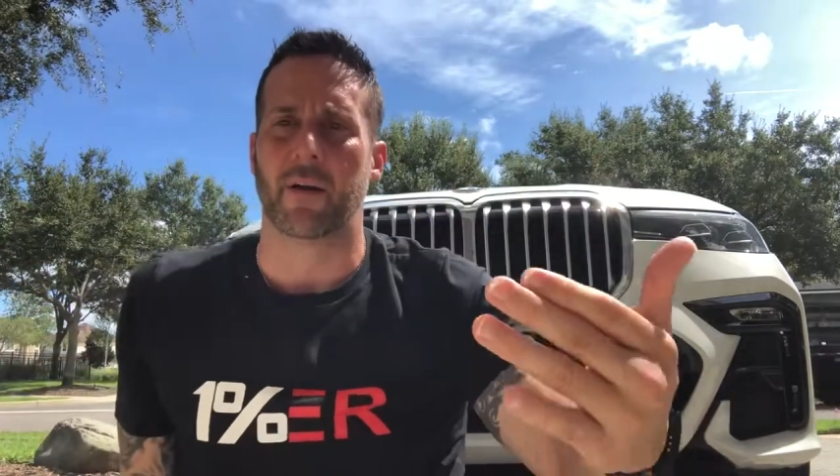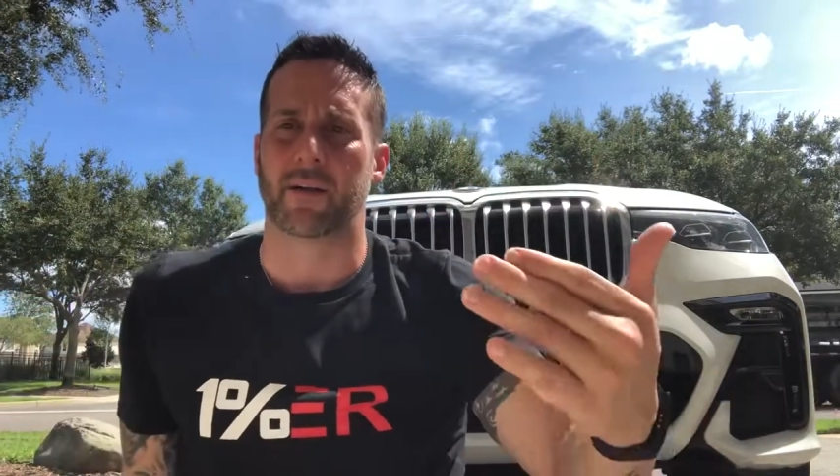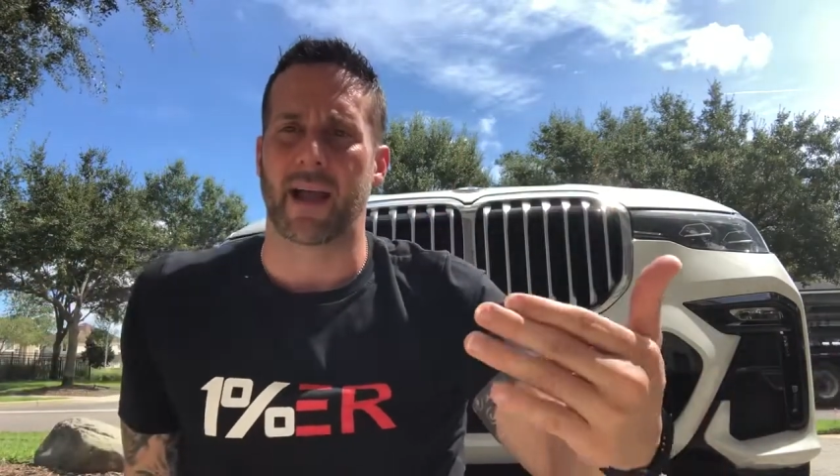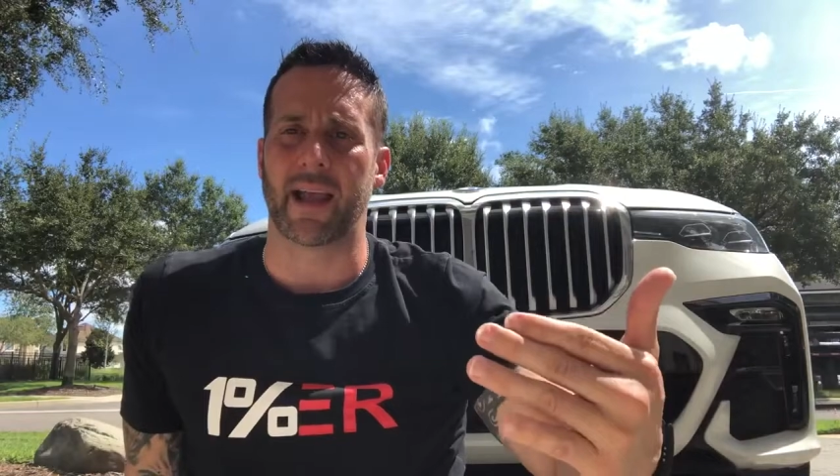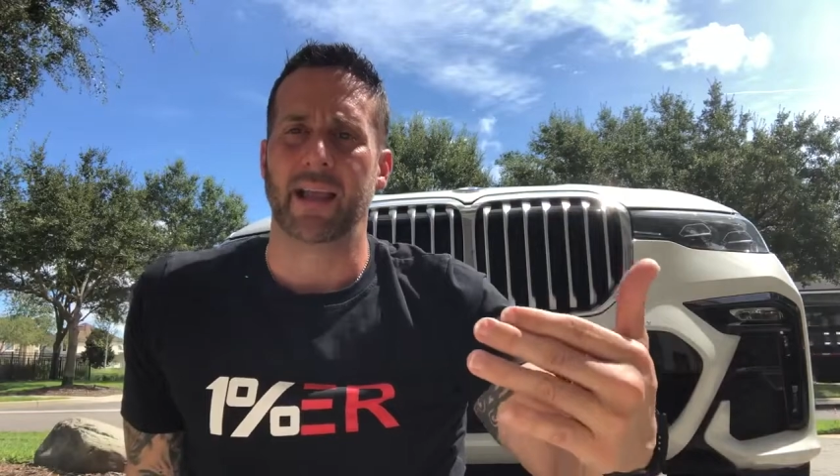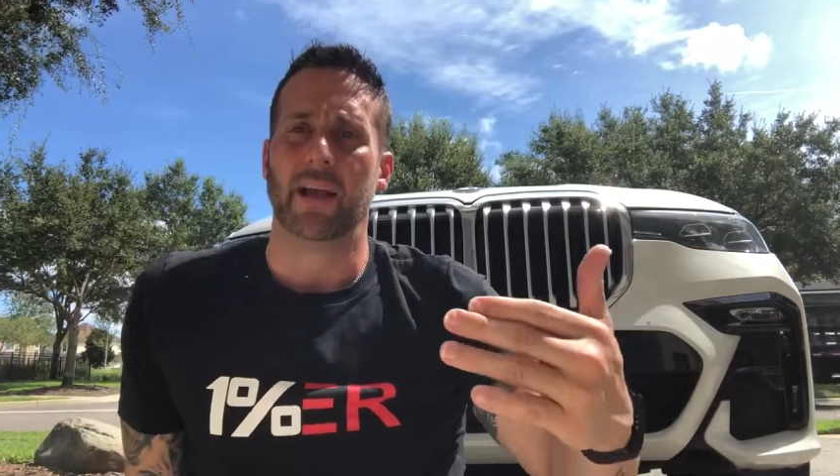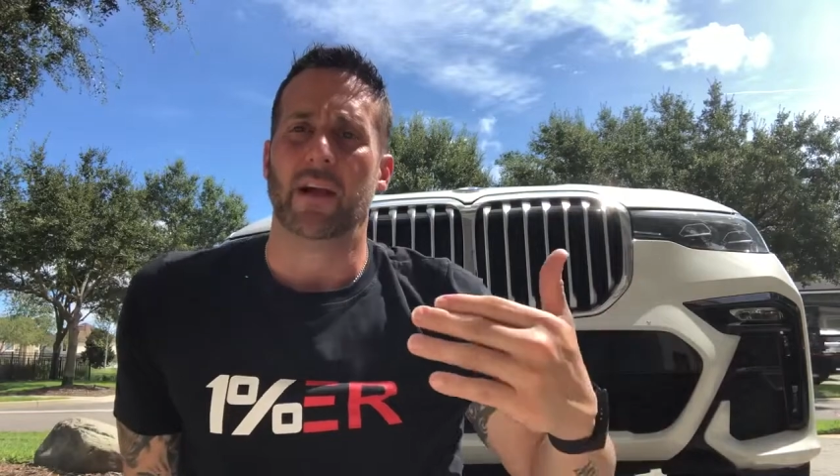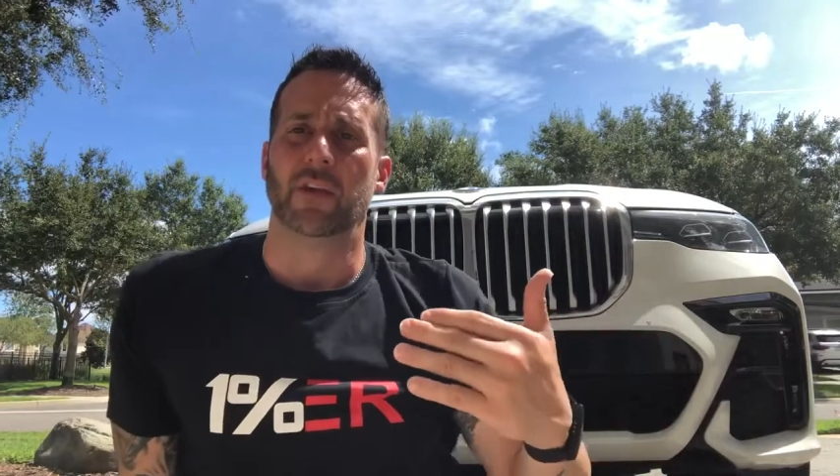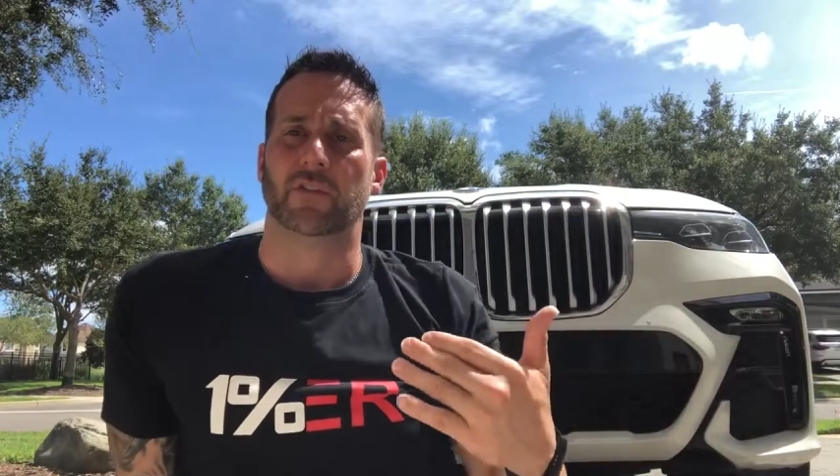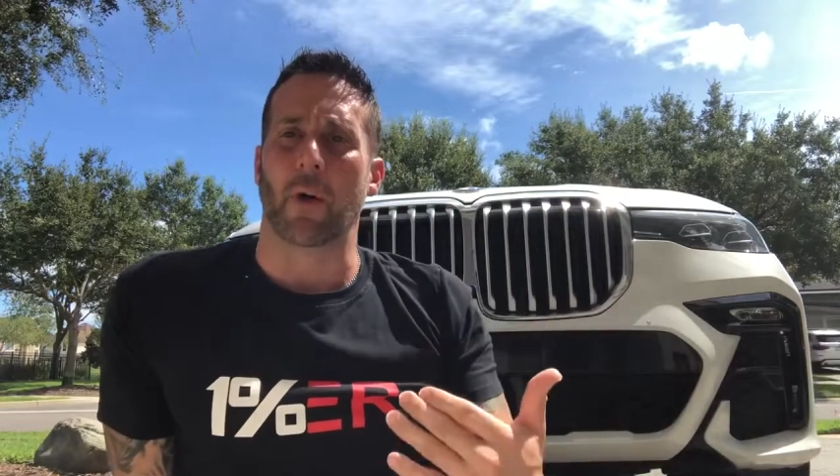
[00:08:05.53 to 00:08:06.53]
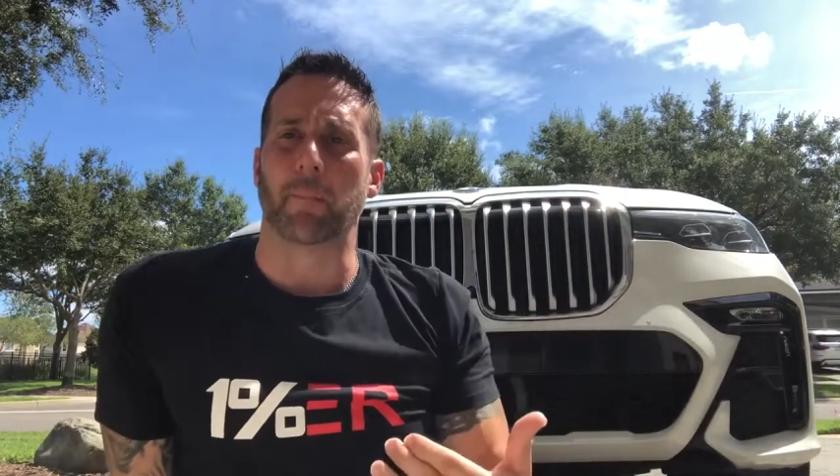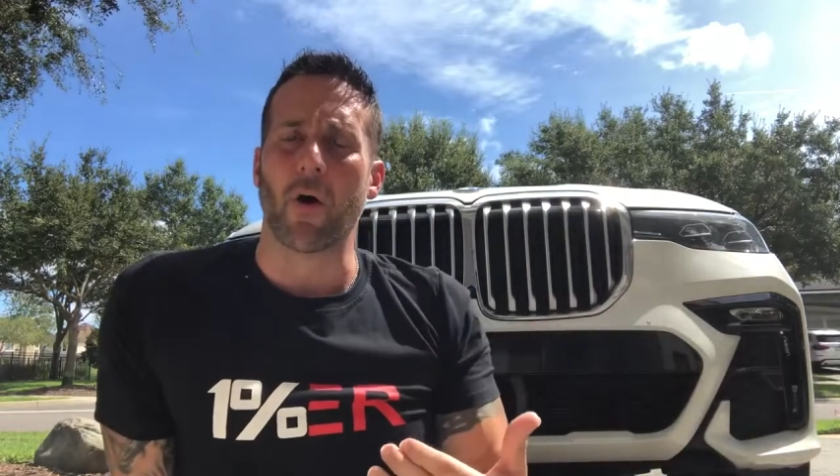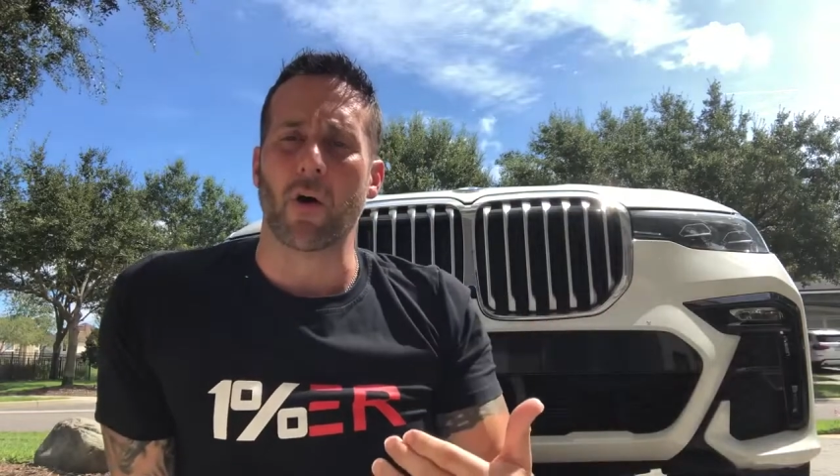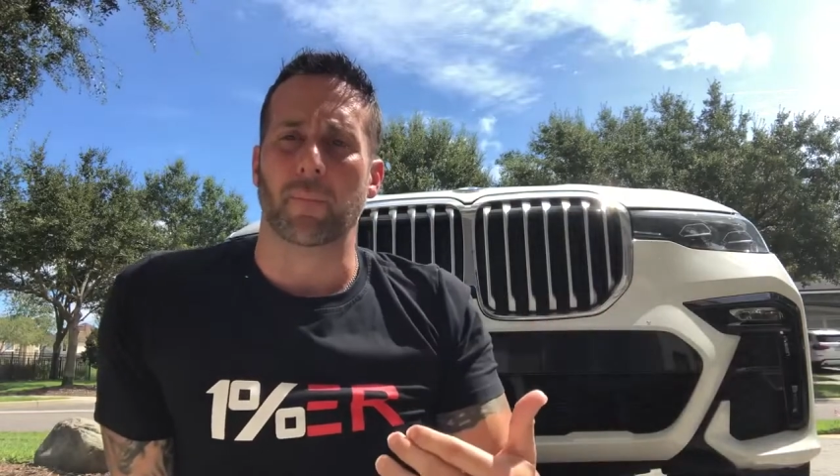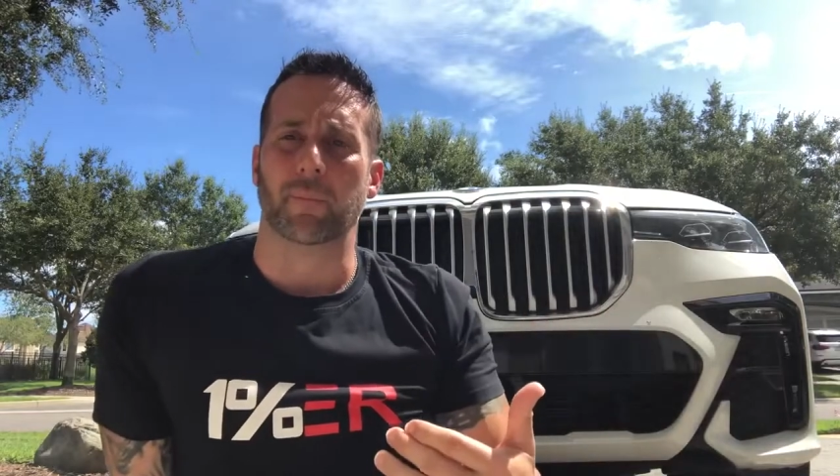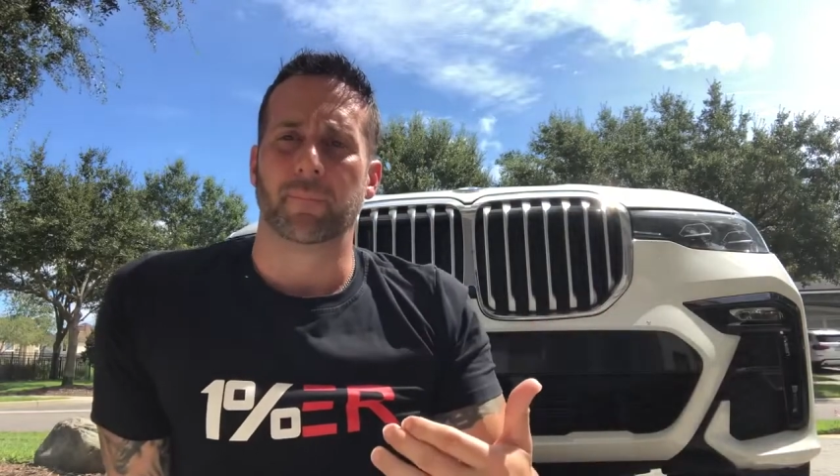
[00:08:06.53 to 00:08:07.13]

Okay, so boom.